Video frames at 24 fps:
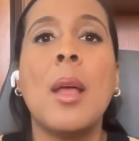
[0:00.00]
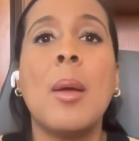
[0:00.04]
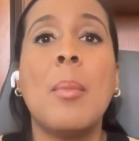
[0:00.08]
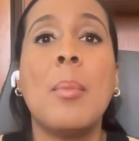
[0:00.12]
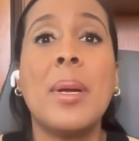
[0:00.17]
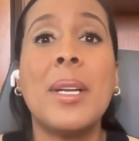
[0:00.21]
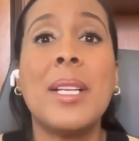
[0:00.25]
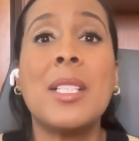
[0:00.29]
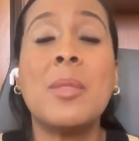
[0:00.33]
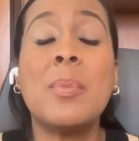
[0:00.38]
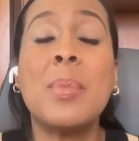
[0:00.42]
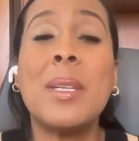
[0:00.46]

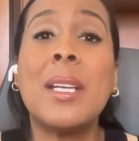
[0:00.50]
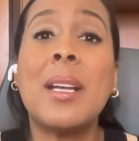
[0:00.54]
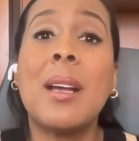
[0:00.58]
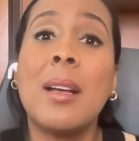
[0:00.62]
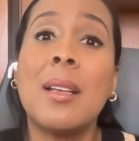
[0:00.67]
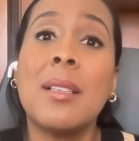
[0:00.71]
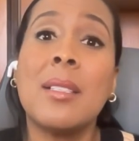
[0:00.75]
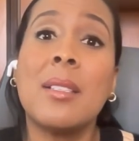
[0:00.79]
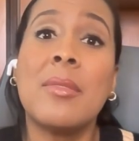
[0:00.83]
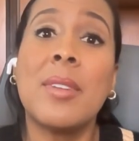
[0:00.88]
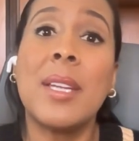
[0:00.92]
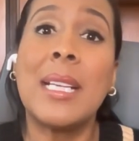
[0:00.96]
but it's
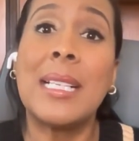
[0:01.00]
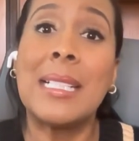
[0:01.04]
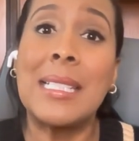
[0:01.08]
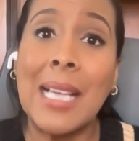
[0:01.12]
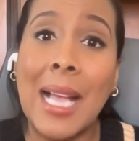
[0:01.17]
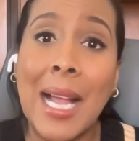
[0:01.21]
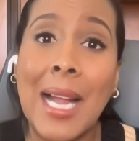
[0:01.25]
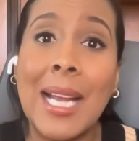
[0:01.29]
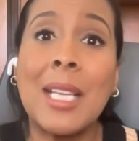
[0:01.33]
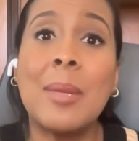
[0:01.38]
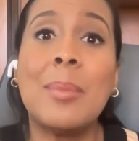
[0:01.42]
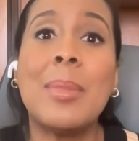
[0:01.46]
because of
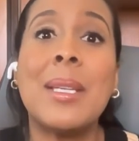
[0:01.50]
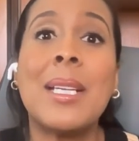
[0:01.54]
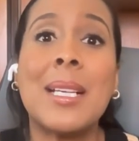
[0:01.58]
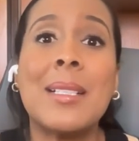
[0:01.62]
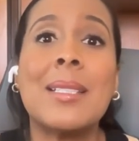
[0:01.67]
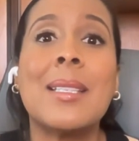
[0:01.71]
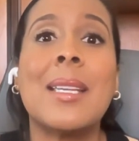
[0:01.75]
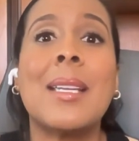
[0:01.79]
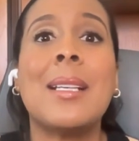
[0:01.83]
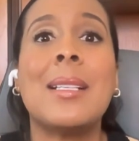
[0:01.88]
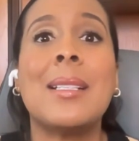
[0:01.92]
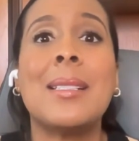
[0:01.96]
anxiety because
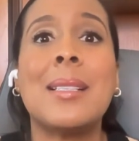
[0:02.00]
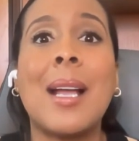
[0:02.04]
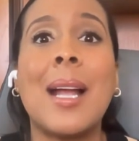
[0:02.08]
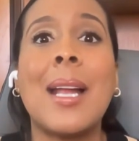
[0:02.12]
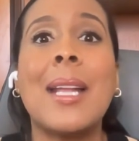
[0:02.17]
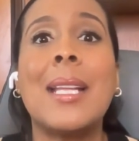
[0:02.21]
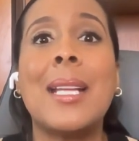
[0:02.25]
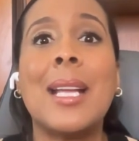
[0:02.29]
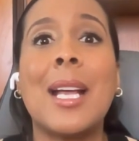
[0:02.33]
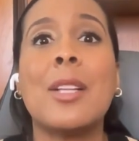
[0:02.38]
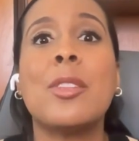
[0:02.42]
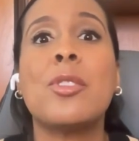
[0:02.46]

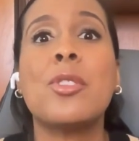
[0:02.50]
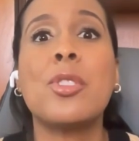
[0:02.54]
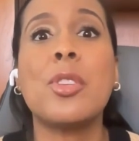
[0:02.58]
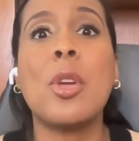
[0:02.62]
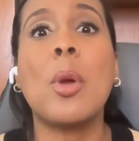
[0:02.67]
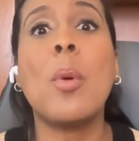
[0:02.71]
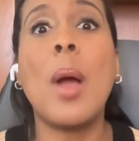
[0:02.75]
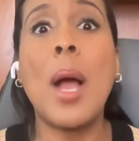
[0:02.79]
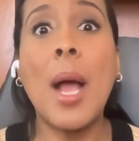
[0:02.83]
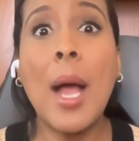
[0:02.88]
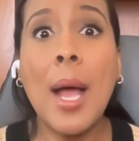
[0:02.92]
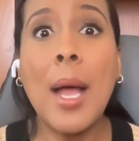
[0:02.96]
anxiety got
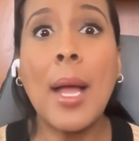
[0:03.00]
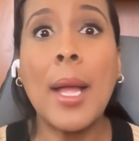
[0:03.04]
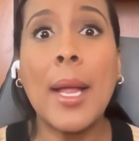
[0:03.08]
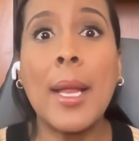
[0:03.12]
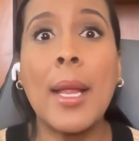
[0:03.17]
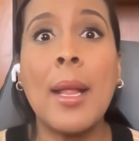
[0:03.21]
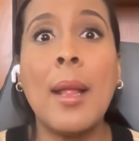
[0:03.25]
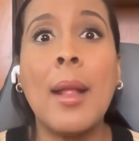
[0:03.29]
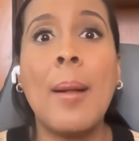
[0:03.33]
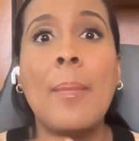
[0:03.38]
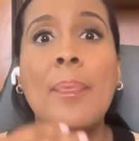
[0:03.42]
so high